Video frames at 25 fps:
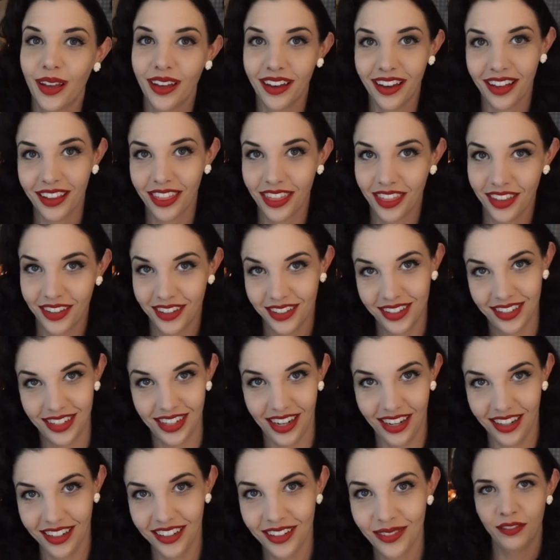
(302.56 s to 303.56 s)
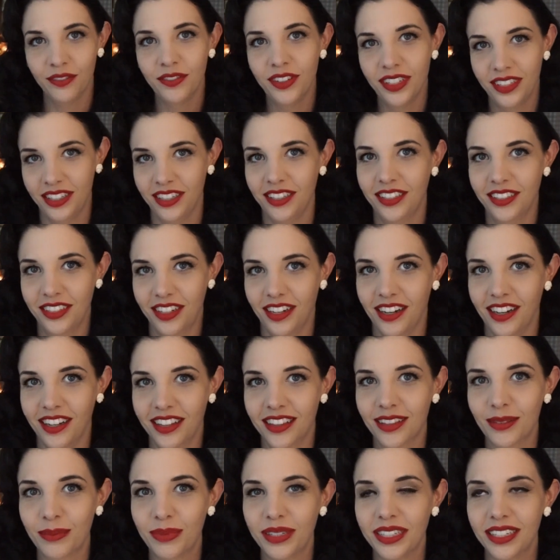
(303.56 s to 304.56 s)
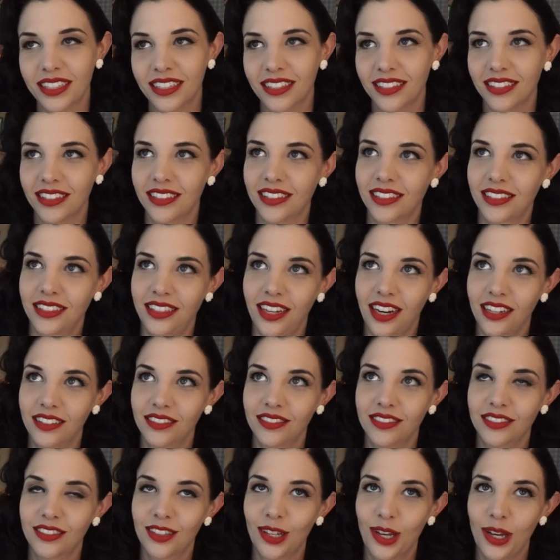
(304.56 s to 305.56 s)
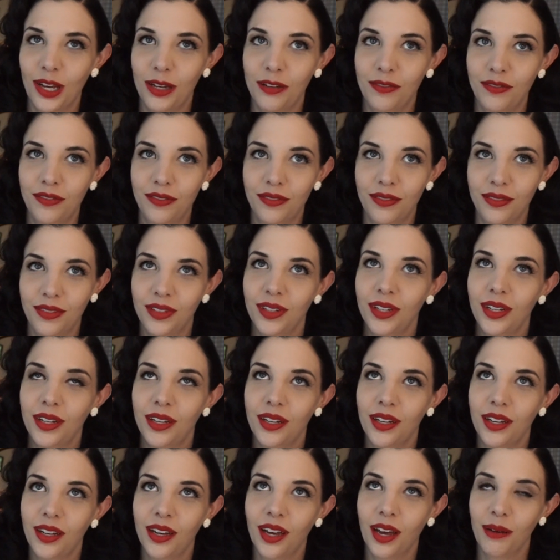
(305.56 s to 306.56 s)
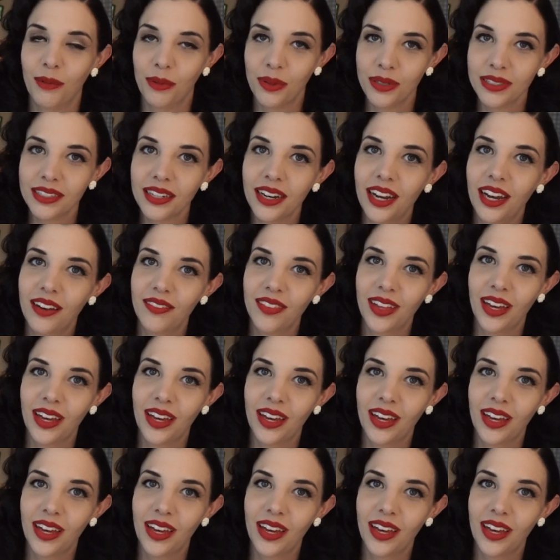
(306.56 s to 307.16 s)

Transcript: goth style, a vintage goth, because yeah, I'm always gonna have